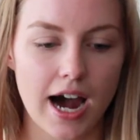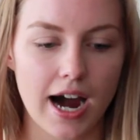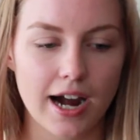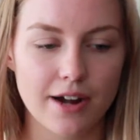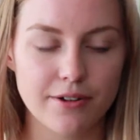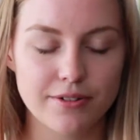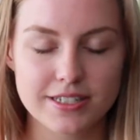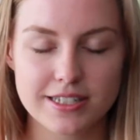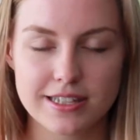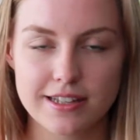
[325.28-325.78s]

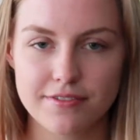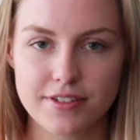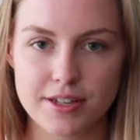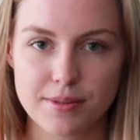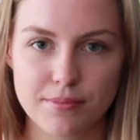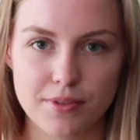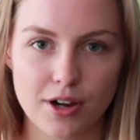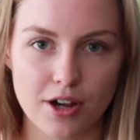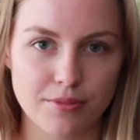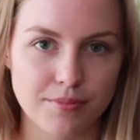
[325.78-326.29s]
I was
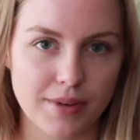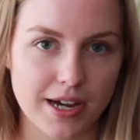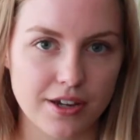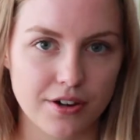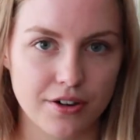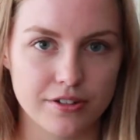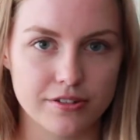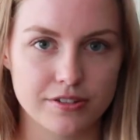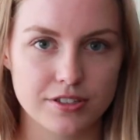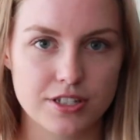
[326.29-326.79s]
living on my
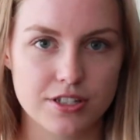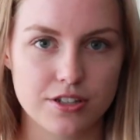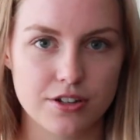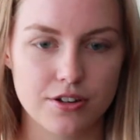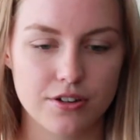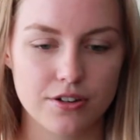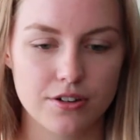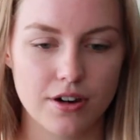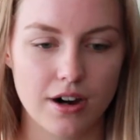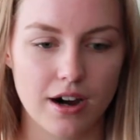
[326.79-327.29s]
own,
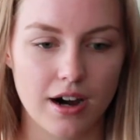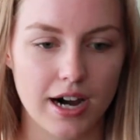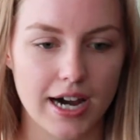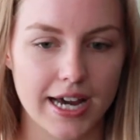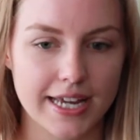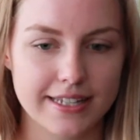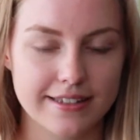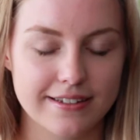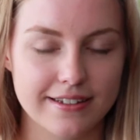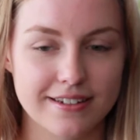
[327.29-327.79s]
so
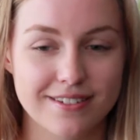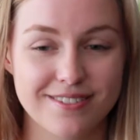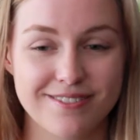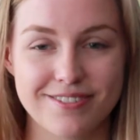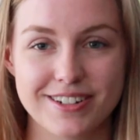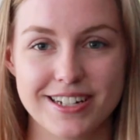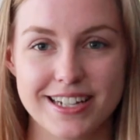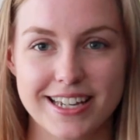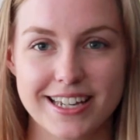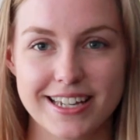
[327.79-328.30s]
I
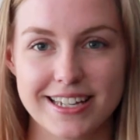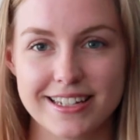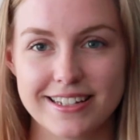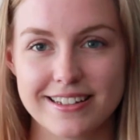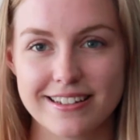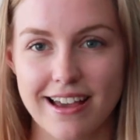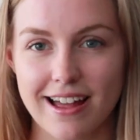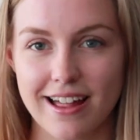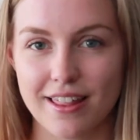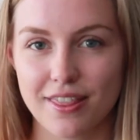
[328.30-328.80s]
didn't really
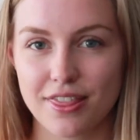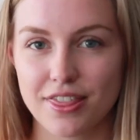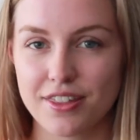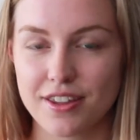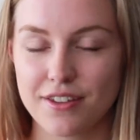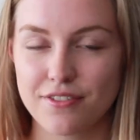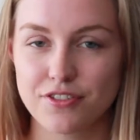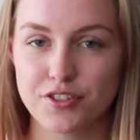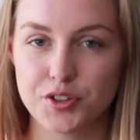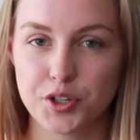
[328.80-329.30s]
eat
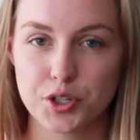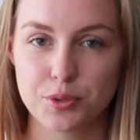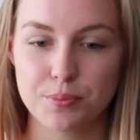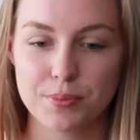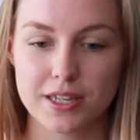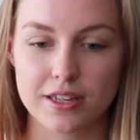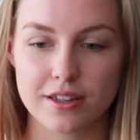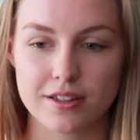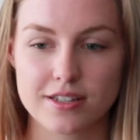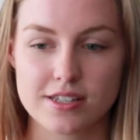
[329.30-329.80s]
healthy food
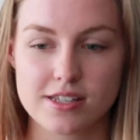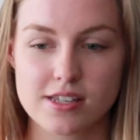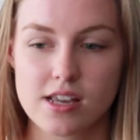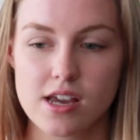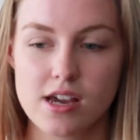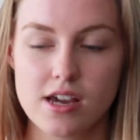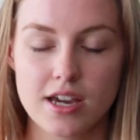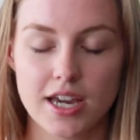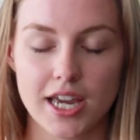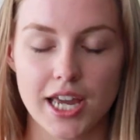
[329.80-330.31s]
because
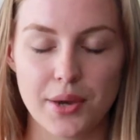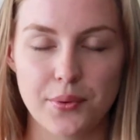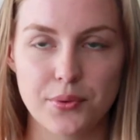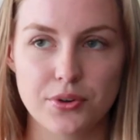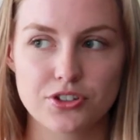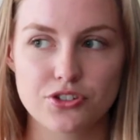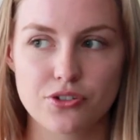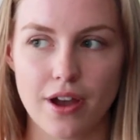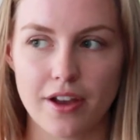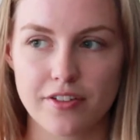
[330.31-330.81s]
it
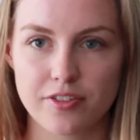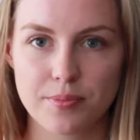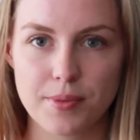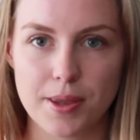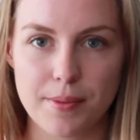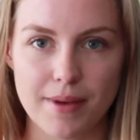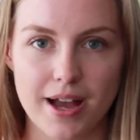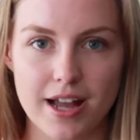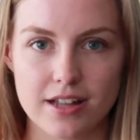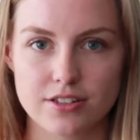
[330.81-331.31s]
would drive
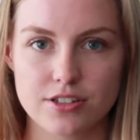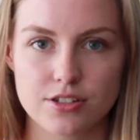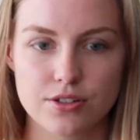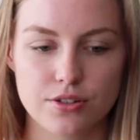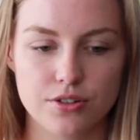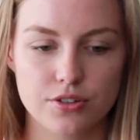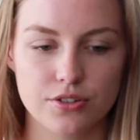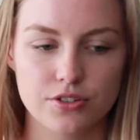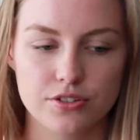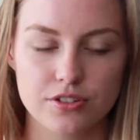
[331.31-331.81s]
me mad to
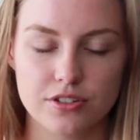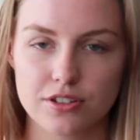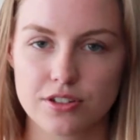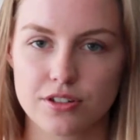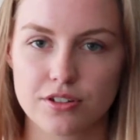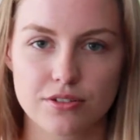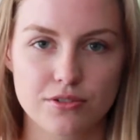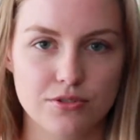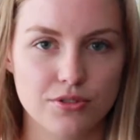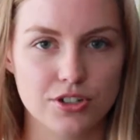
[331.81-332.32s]
go to
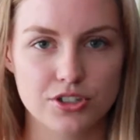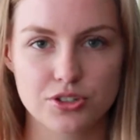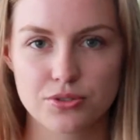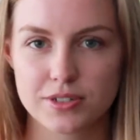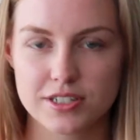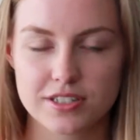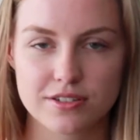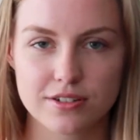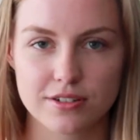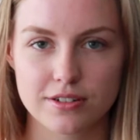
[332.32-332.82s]
the
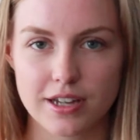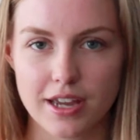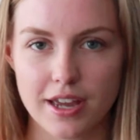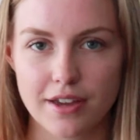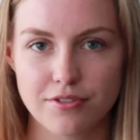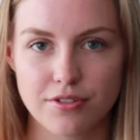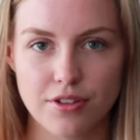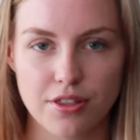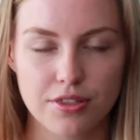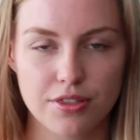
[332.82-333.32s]
grocery store
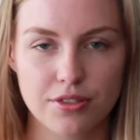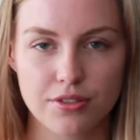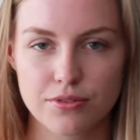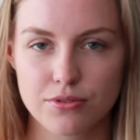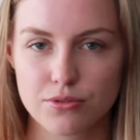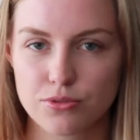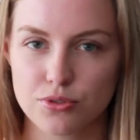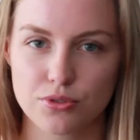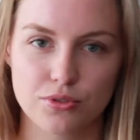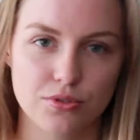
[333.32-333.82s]
every
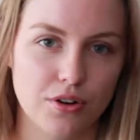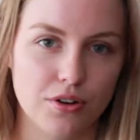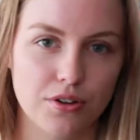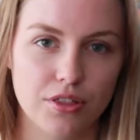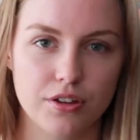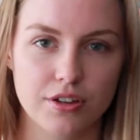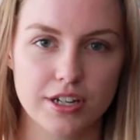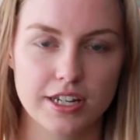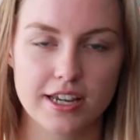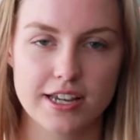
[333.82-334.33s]
2 or
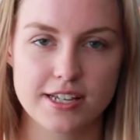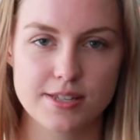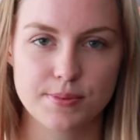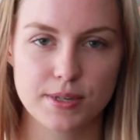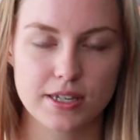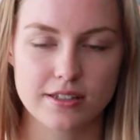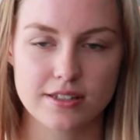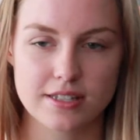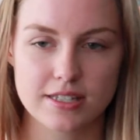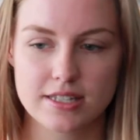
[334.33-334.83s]
3 days
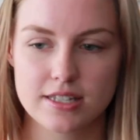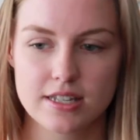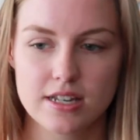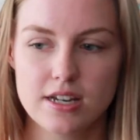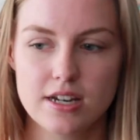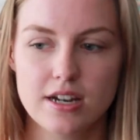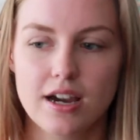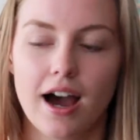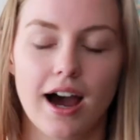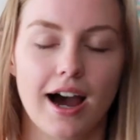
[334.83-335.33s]
because
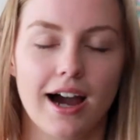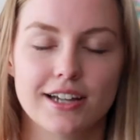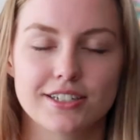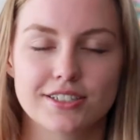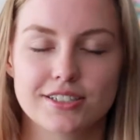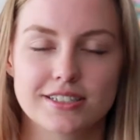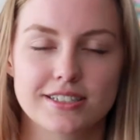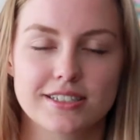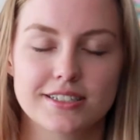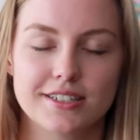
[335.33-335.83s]
I
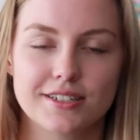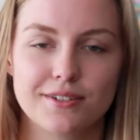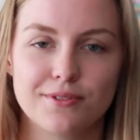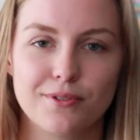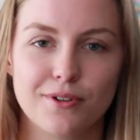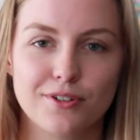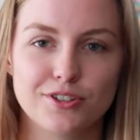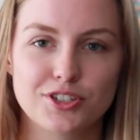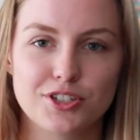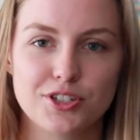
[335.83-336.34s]
just
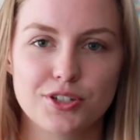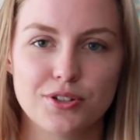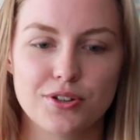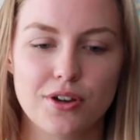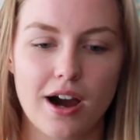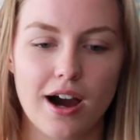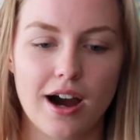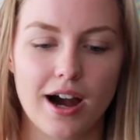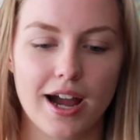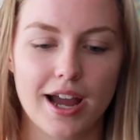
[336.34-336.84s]
didn't want
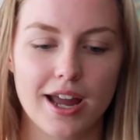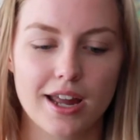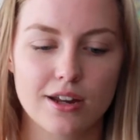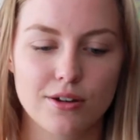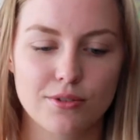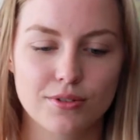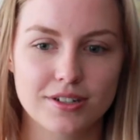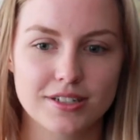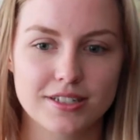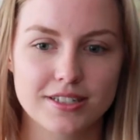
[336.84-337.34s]
to.
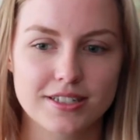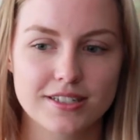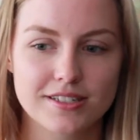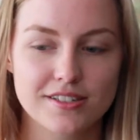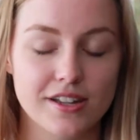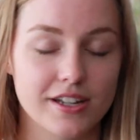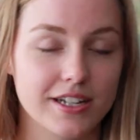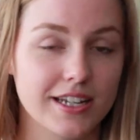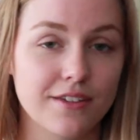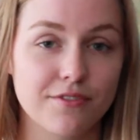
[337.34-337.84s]
I was
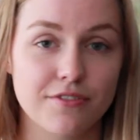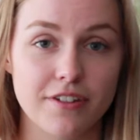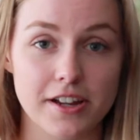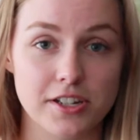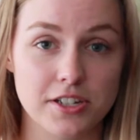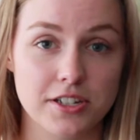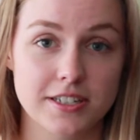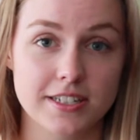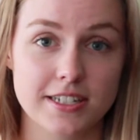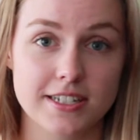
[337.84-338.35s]
studying
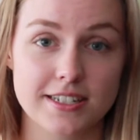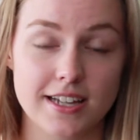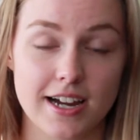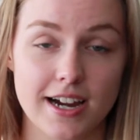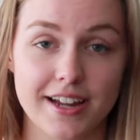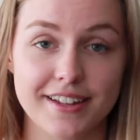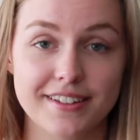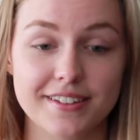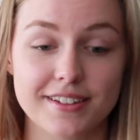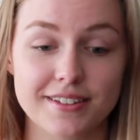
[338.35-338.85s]
fashion
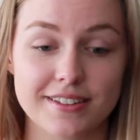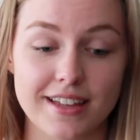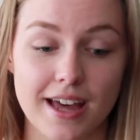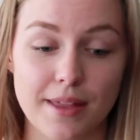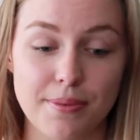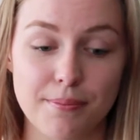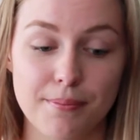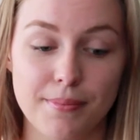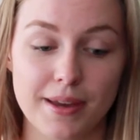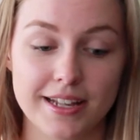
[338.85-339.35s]
design.
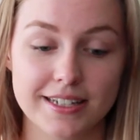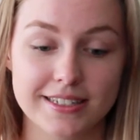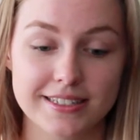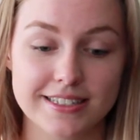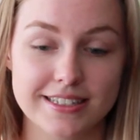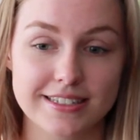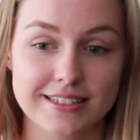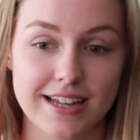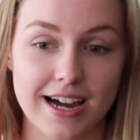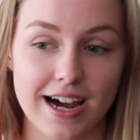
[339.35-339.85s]
That
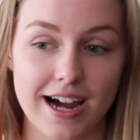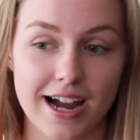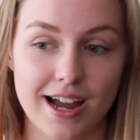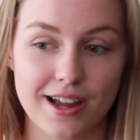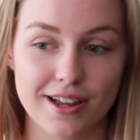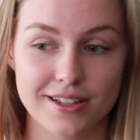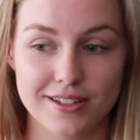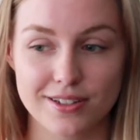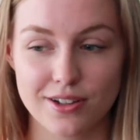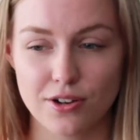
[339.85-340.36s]
meant that
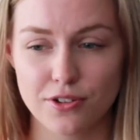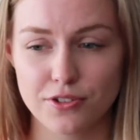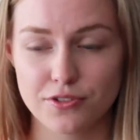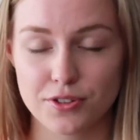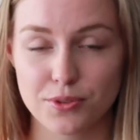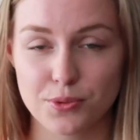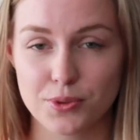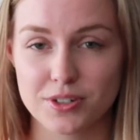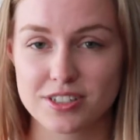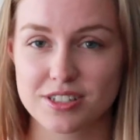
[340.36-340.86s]
I
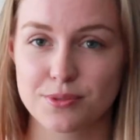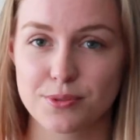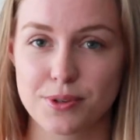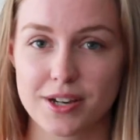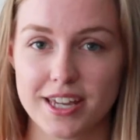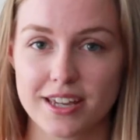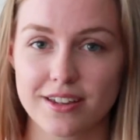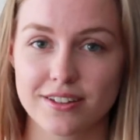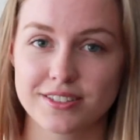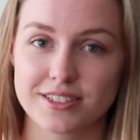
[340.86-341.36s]
often was
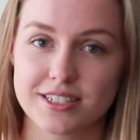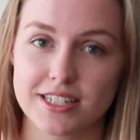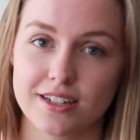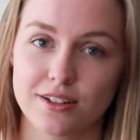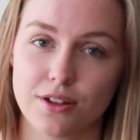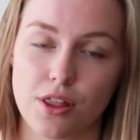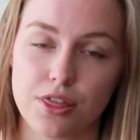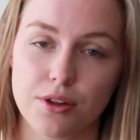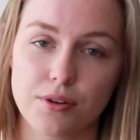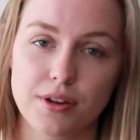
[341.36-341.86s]
awake
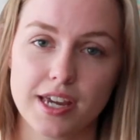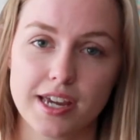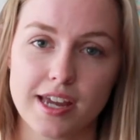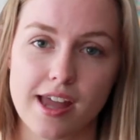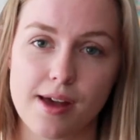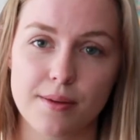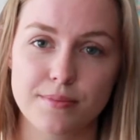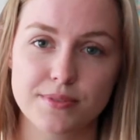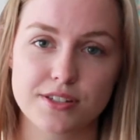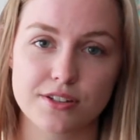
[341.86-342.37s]
until 3
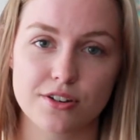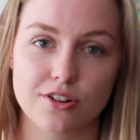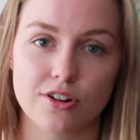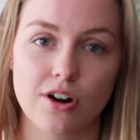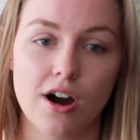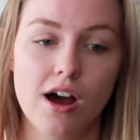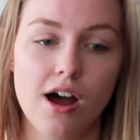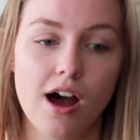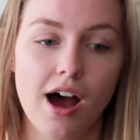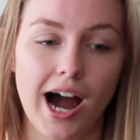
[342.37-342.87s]
a.m.
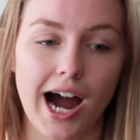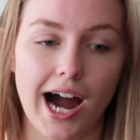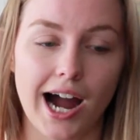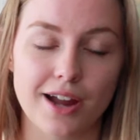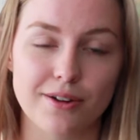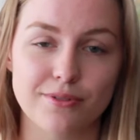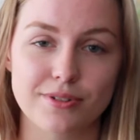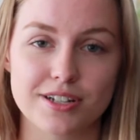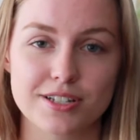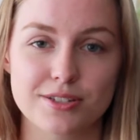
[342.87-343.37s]
So
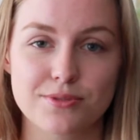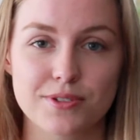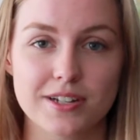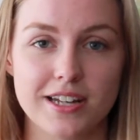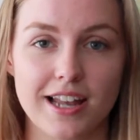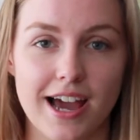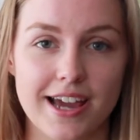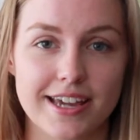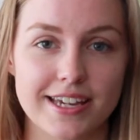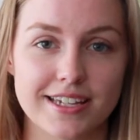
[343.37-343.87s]
I was
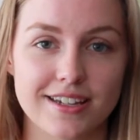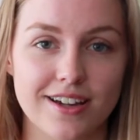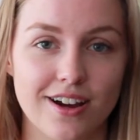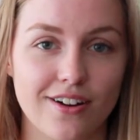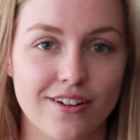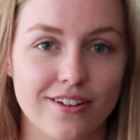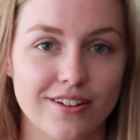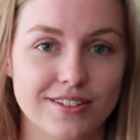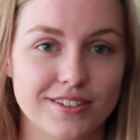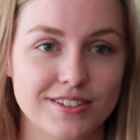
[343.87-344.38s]

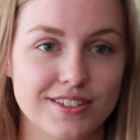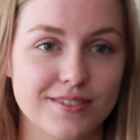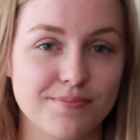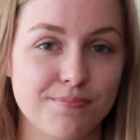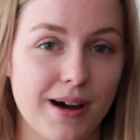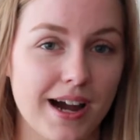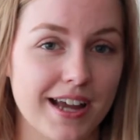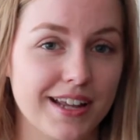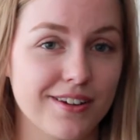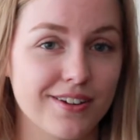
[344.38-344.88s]
relying on
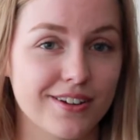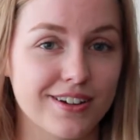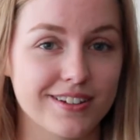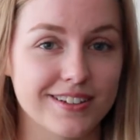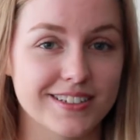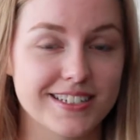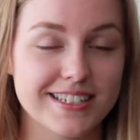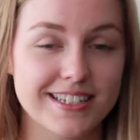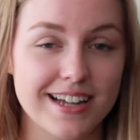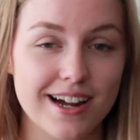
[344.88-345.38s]
my
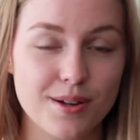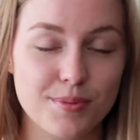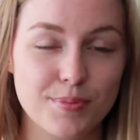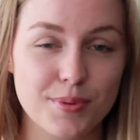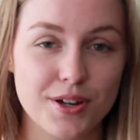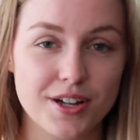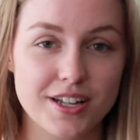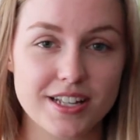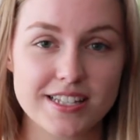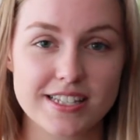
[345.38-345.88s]
local
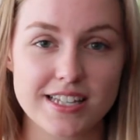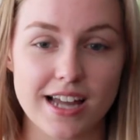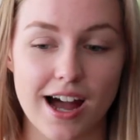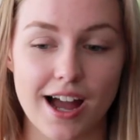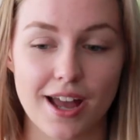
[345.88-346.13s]
Starbucks.